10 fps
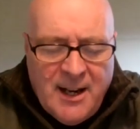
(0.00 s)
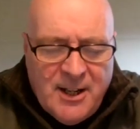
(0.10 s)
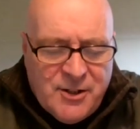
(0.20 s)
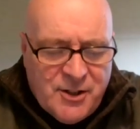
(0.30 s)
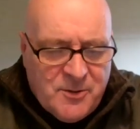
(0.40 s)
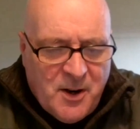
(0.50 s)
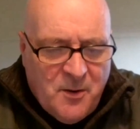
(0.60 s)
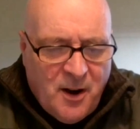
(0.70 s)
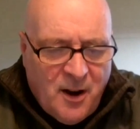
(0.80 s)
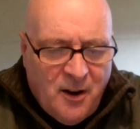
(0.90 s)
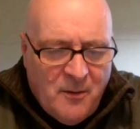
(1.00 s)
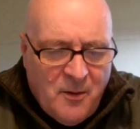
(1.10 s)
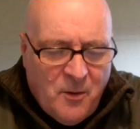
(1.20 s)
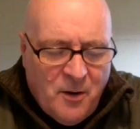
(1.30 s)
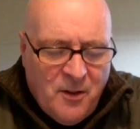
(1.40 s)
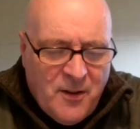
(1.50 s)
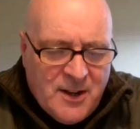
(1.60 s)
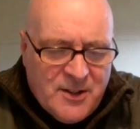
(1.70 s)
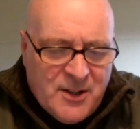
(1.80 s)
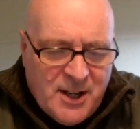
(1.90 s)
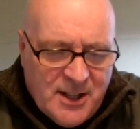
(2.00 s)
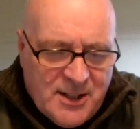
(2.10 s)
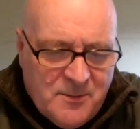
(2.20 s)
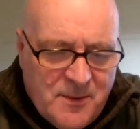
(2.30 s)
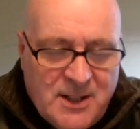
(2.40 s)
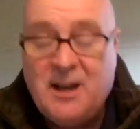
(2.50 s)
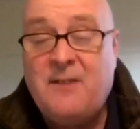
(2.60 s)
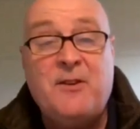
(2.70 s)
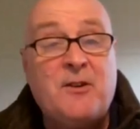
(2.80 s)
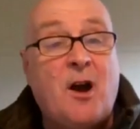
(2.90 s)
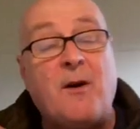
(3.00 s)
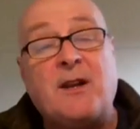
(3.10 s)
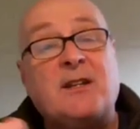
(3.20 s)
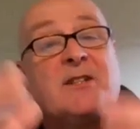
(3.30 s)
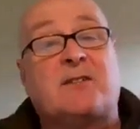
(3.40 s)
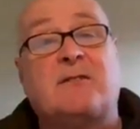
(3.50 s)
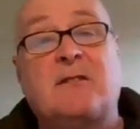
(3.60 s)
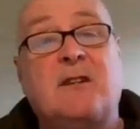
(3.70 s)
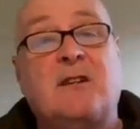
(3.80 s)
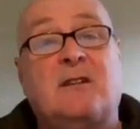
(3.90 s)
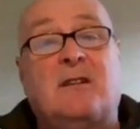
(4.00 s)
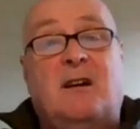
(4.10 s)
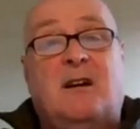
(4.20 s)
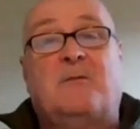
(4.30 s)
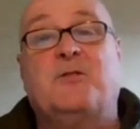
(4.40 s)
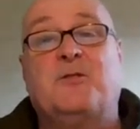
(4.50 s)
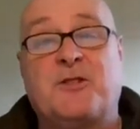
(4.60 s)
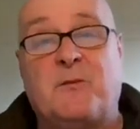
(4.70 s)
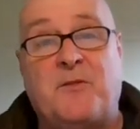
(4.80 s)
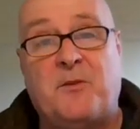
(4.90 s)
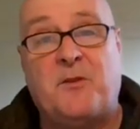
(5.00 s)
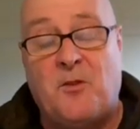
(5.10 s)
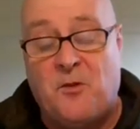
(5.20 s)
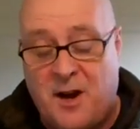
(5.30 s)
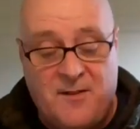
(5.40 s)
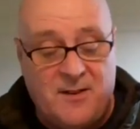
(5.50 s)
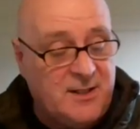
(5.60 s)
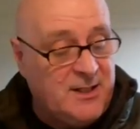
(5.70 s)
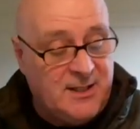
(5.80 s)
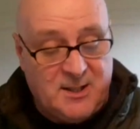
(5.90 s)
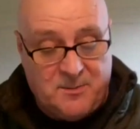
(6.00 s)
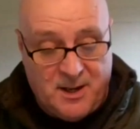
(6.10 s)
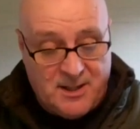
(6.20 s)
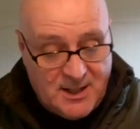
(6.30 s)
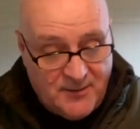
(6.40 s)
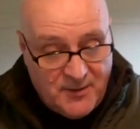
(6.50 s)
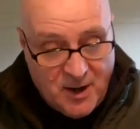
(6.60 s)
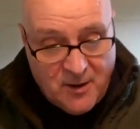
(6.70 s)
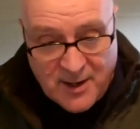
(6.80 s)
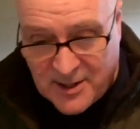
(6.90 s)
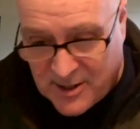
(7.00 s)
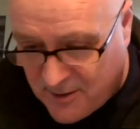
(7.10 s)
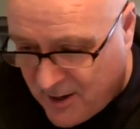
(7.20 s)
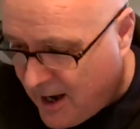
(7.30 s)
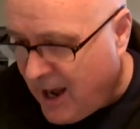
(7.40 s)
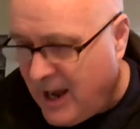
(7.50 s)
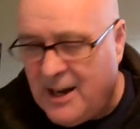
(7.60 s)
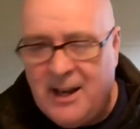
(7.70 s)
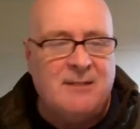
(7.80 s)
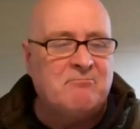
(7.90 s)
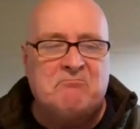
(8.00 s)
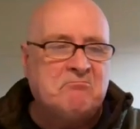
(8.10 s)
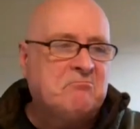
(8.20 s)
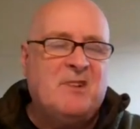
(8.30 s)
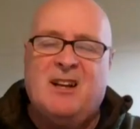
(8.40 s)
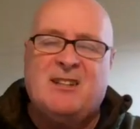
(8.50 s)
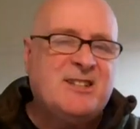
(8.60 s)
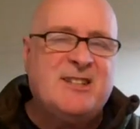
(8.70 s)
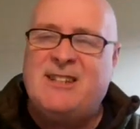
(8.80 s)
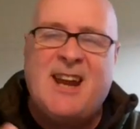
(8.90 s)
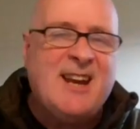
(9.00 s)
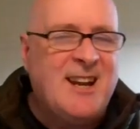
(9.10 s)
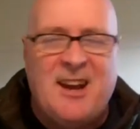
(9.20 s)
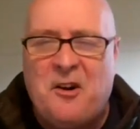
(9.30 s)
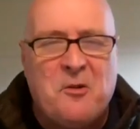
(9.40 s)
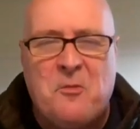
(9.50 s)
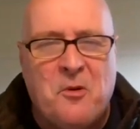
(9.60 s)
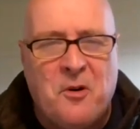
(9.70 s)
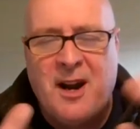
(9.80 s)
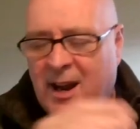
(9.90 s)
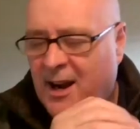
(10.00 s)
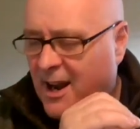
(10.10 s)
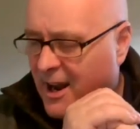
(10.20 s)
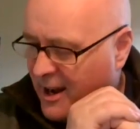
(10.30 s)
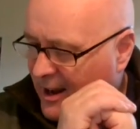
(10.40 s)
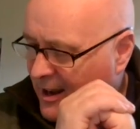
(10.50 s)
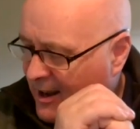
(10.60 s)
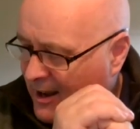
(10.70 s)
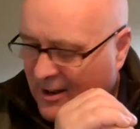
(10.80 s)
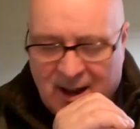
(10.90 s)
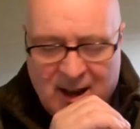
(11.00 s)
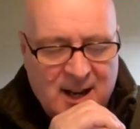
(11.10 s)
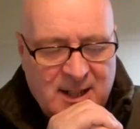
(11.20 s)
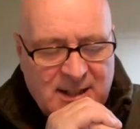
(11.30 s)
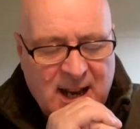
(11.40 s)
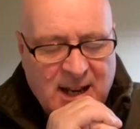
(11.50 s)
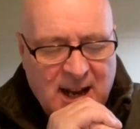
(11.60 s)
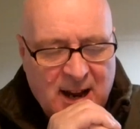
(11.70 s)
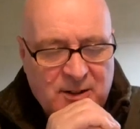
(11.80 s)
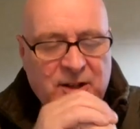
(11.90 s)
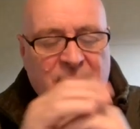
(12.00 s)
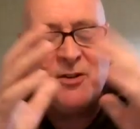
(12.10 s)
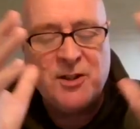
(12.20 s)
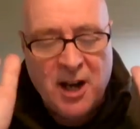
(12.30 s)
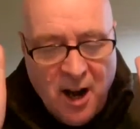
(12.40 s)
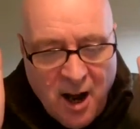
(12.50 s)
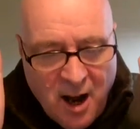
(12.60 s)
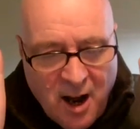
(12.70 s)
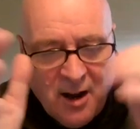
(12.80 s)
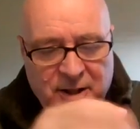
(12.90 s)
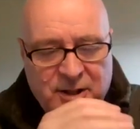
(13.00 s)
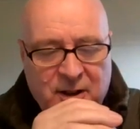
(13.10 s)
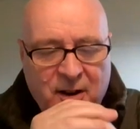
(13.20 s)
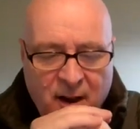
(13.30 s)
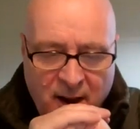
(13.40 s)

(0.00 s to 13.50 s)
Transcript: It interests me quite a lot. One of the things that occurred to me is, if you go into, I'm sure some of you have already visited these places, if you go into any stately home or any estate house, they're usually large,